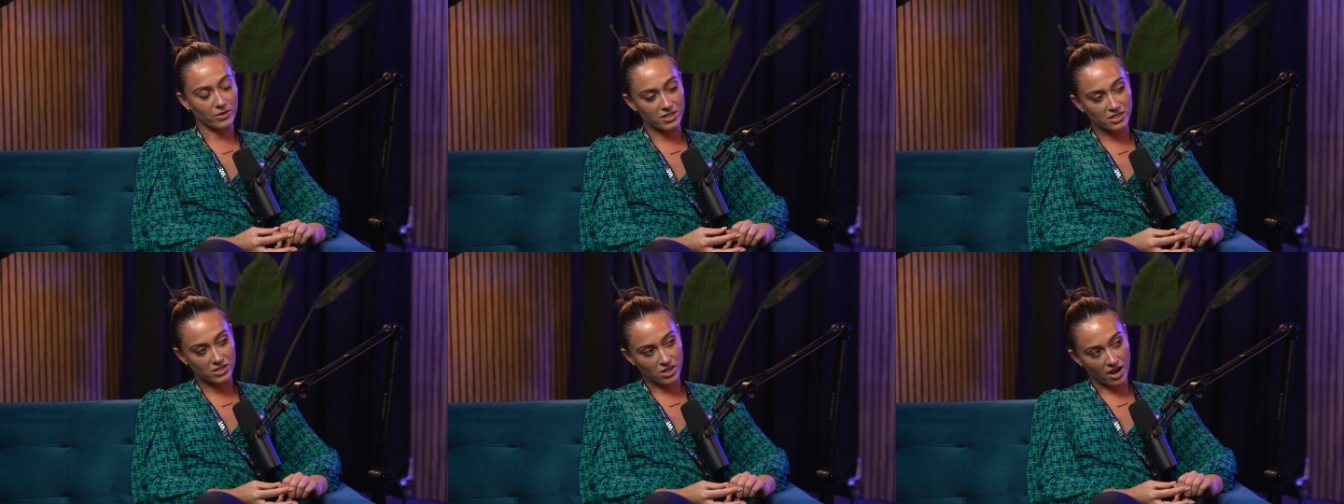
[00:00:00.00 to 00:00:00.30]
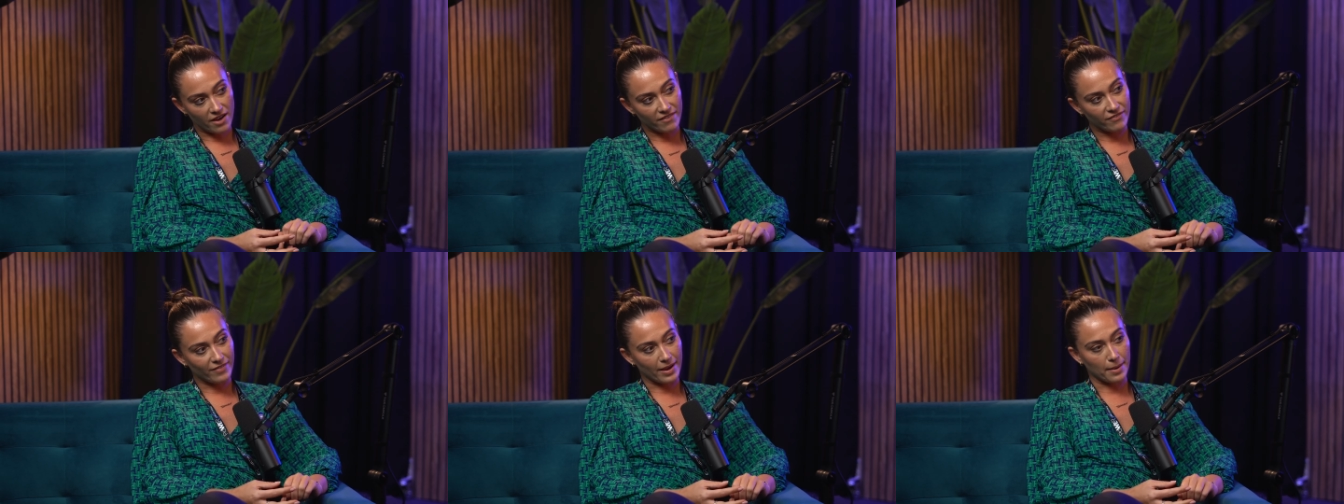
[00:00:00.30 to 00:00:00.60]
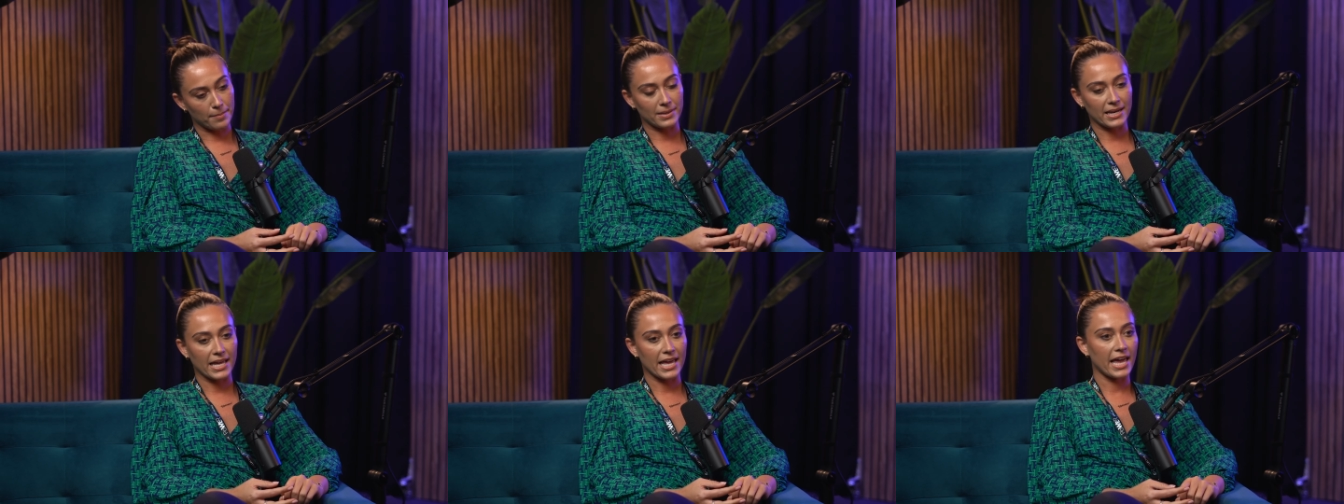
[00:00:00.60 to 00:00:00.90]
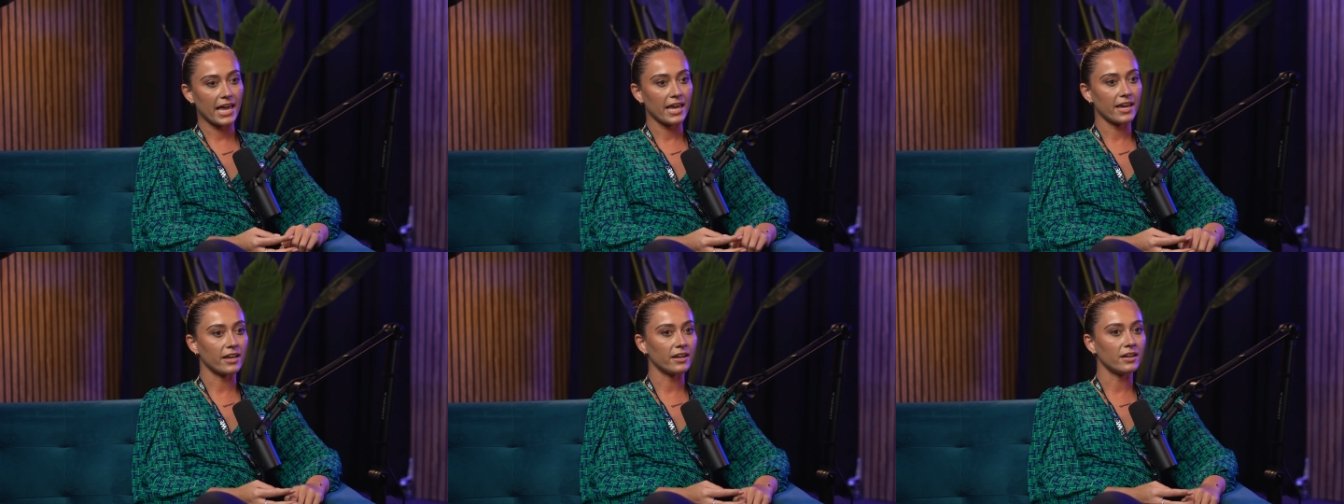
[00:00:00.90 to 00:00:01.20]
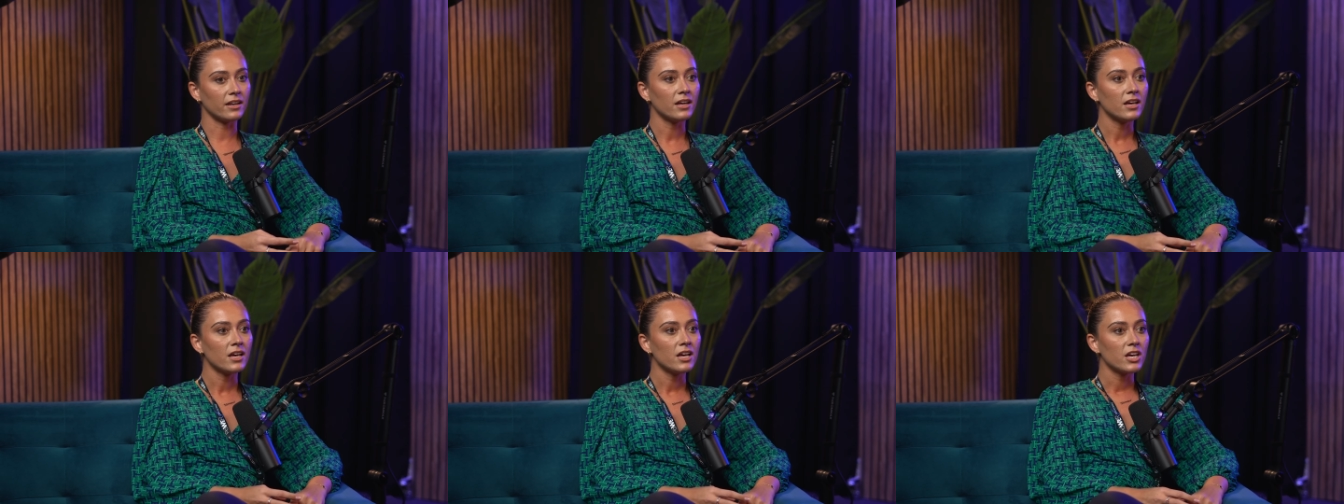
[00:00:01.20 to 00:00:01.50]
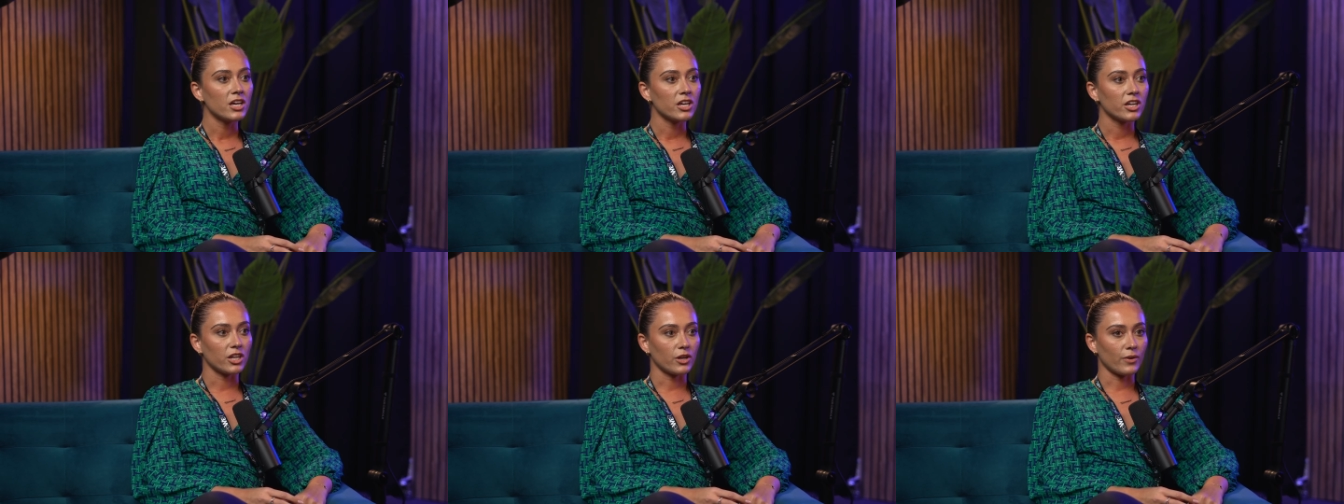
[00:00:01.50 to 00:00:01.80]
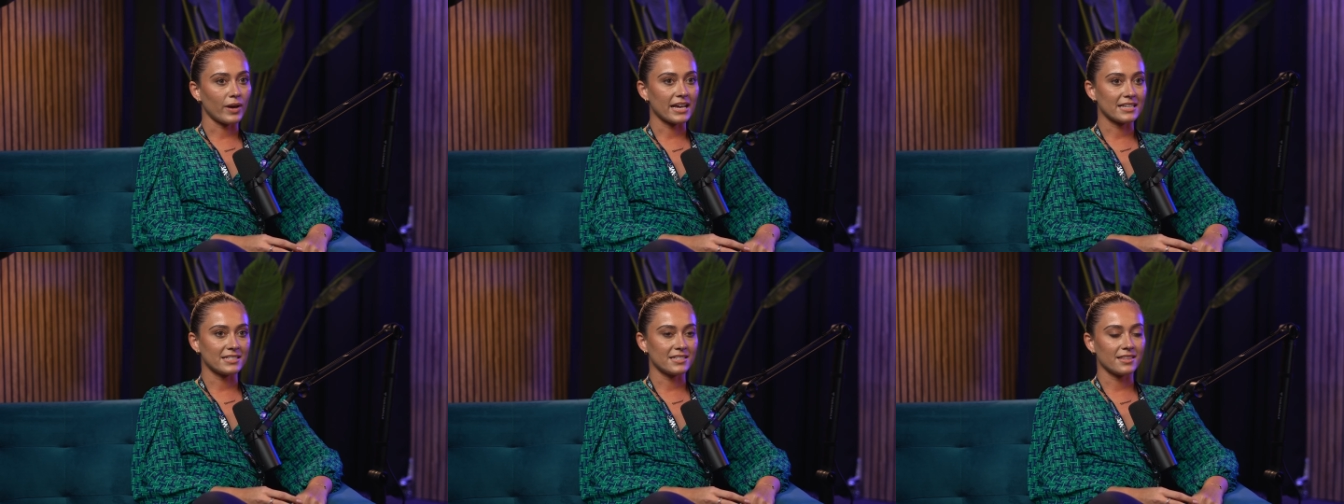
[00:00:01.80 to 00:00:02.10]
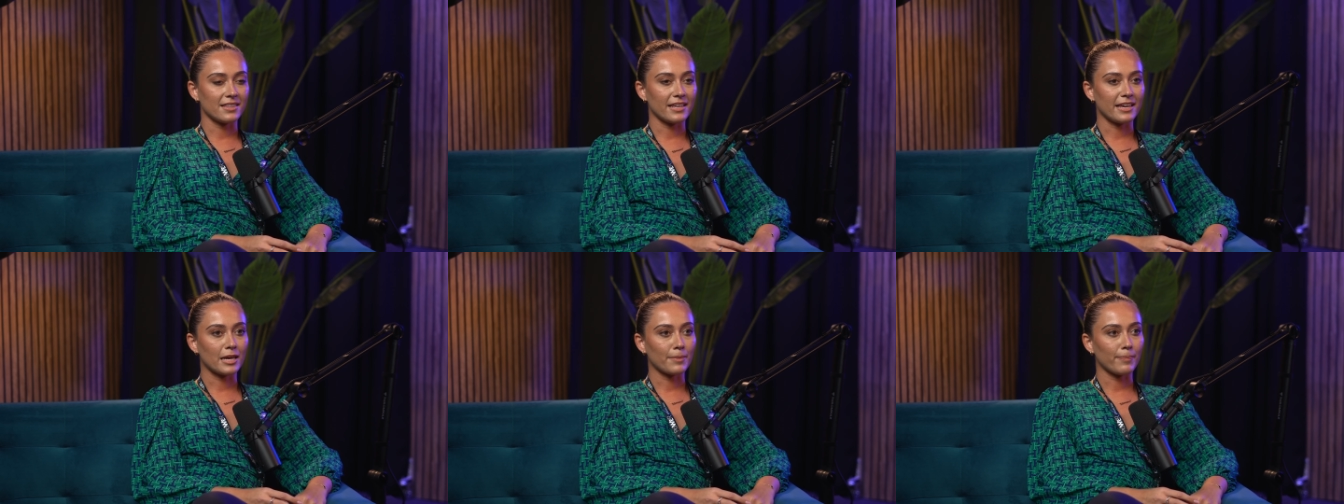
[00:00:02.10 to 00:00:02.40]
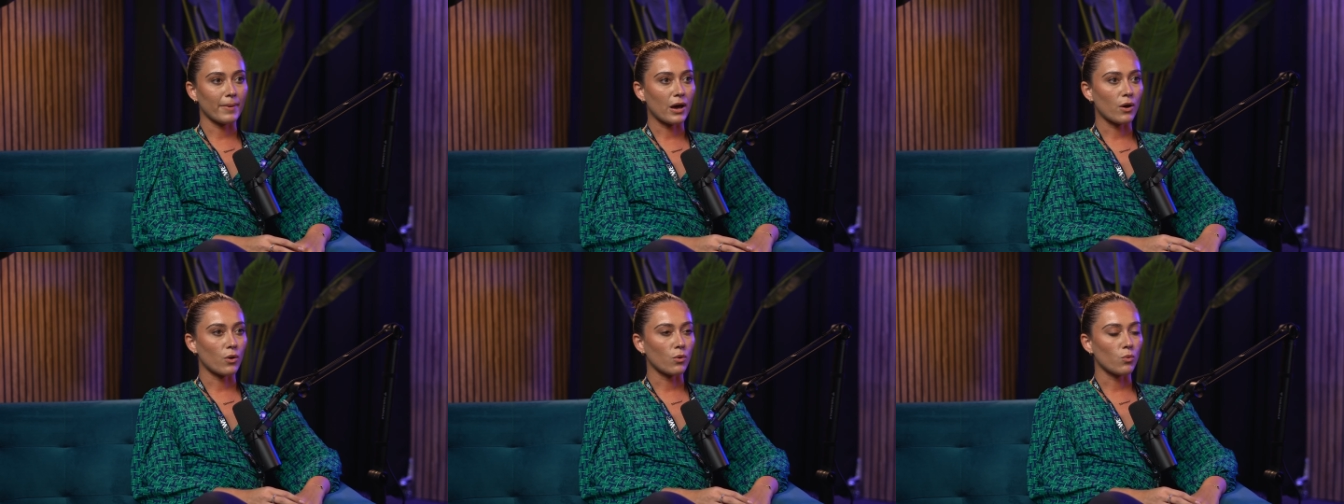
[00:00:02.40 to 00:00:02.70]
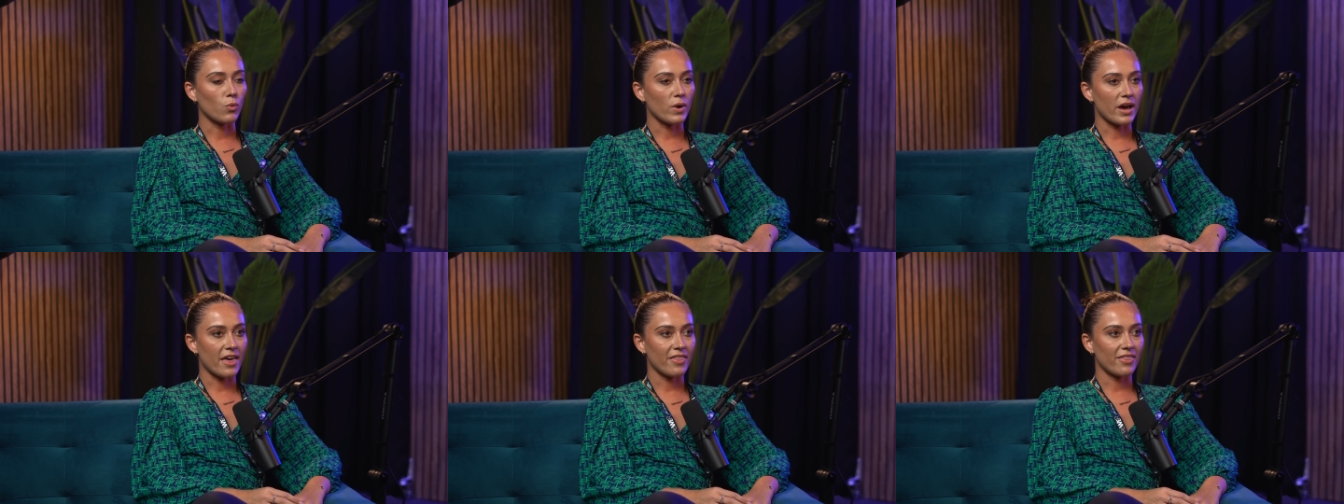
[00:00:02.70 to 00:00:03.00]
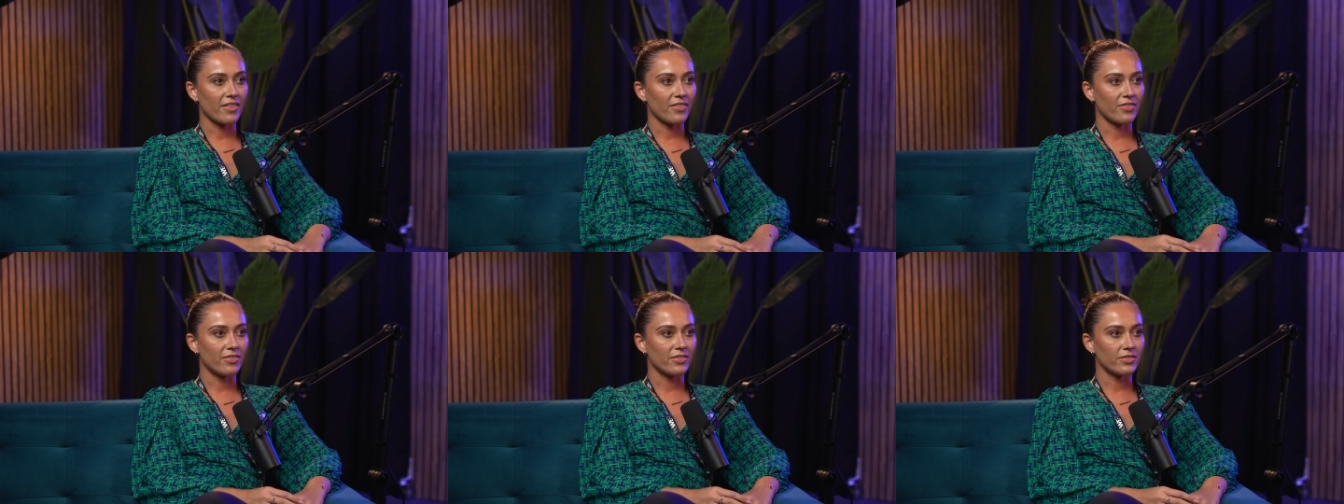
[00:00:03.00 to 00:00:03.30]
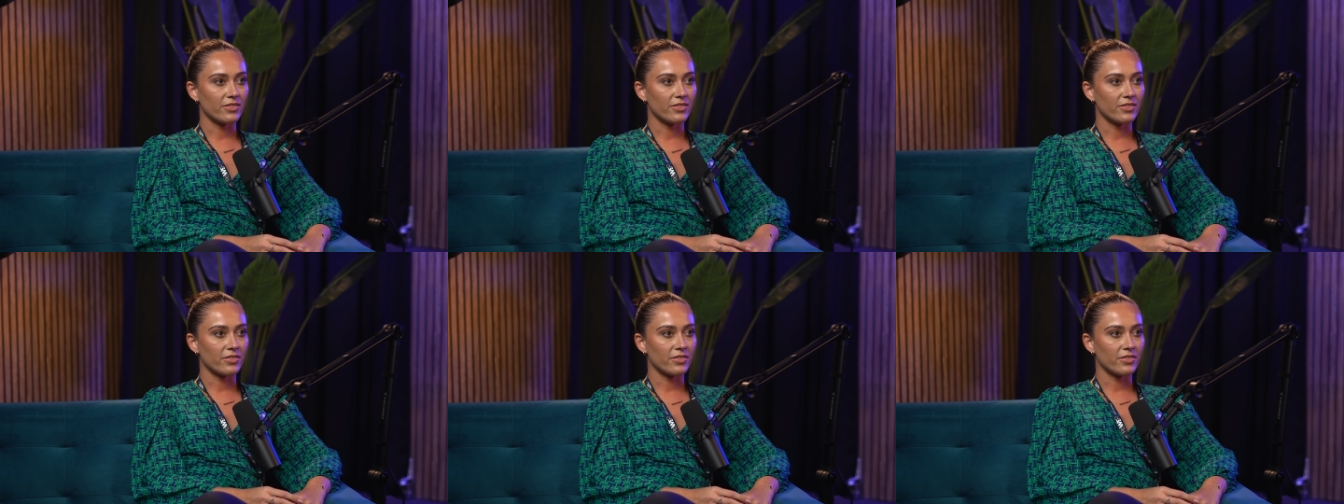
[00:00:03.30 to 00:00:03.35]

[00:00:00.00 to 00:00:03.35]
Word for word: to start a family and, you know, has to think about whether